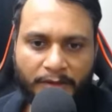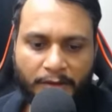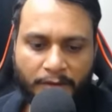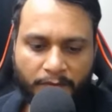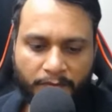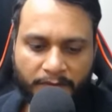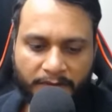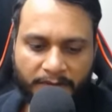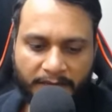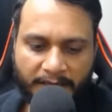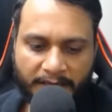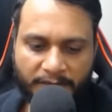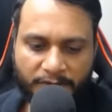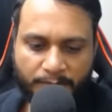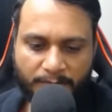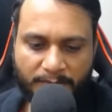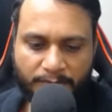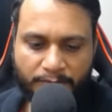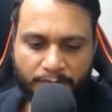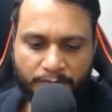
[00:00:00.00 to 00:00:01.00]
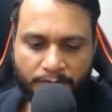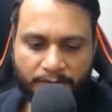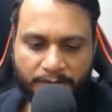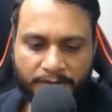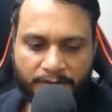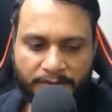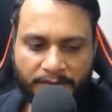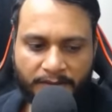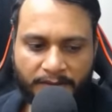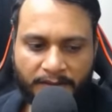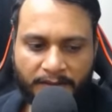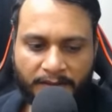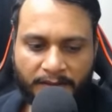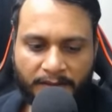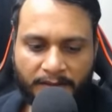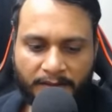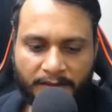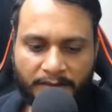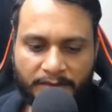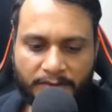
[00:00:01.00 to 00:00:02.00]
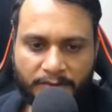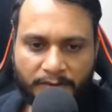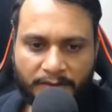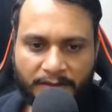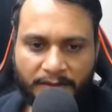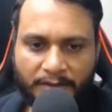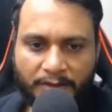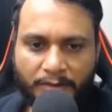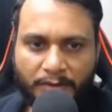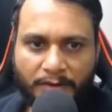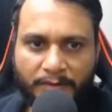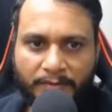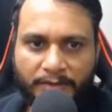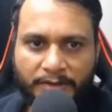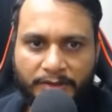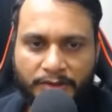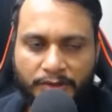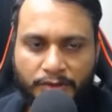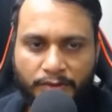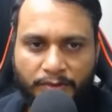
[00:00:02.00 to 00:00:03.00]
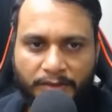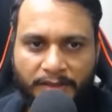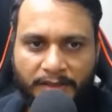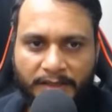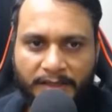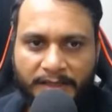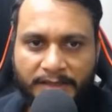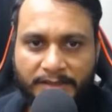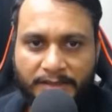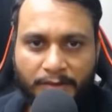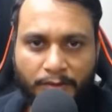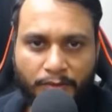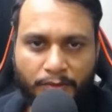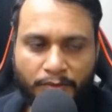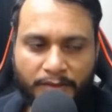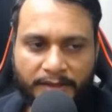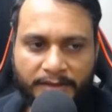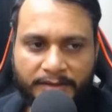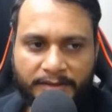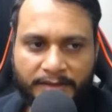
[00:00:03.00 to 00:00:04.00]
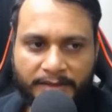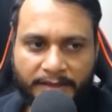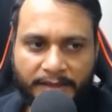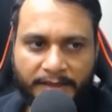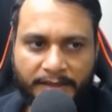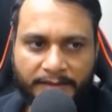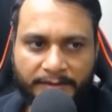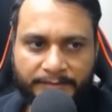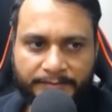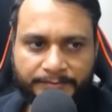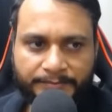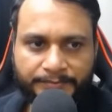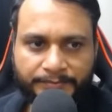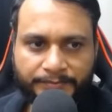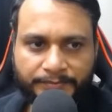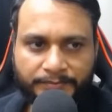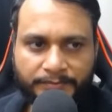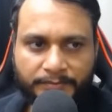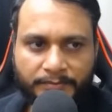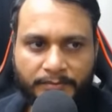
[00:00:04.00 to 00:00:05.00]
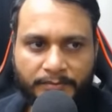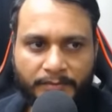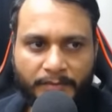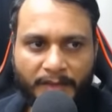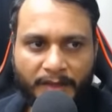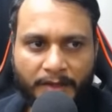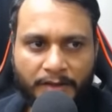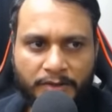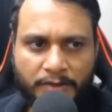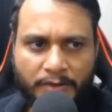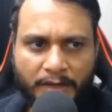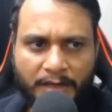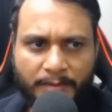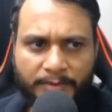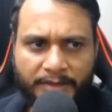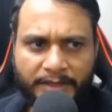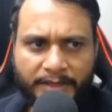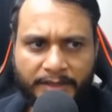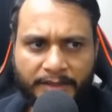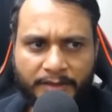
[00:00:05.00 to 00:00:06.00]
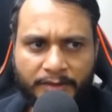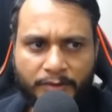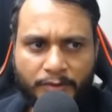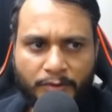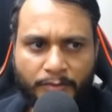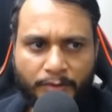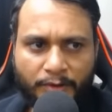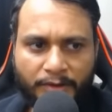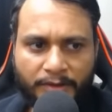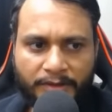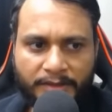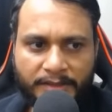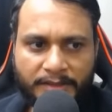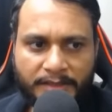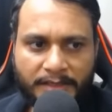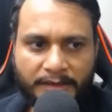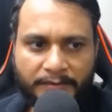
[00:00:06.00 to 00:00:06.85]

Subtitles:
along with the hash map usage. So I think you have understood it. Let's now look at the dry run. So I'll be taking two pointers